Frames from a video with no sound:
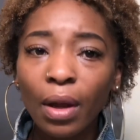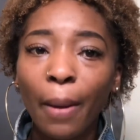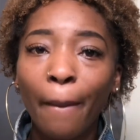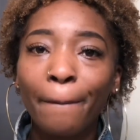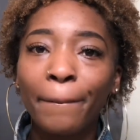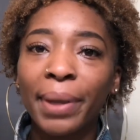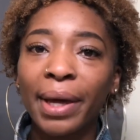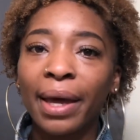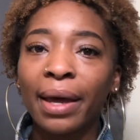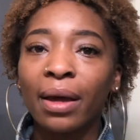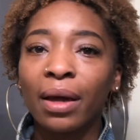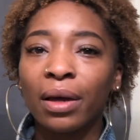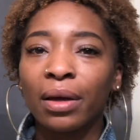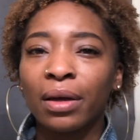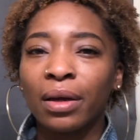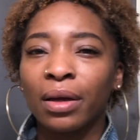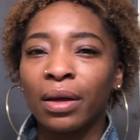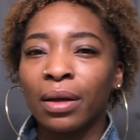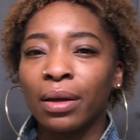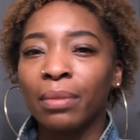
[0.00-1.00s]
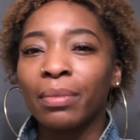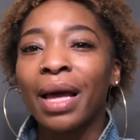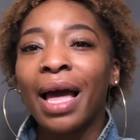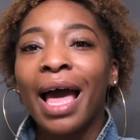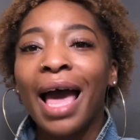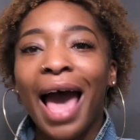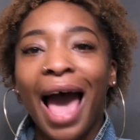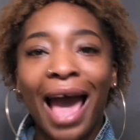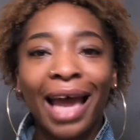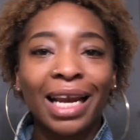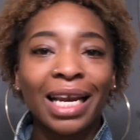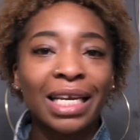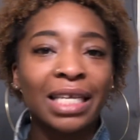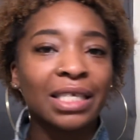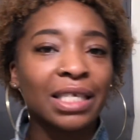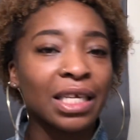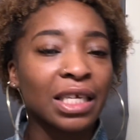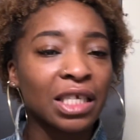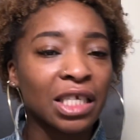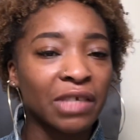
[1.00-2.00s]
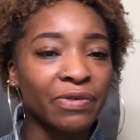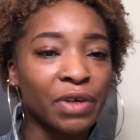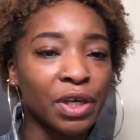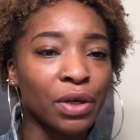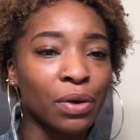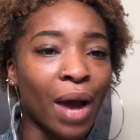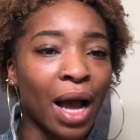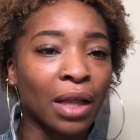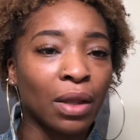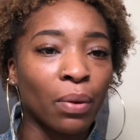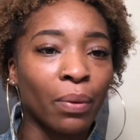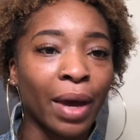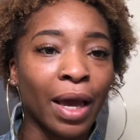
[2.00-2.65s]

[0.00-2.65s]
but I needed to get this video out the way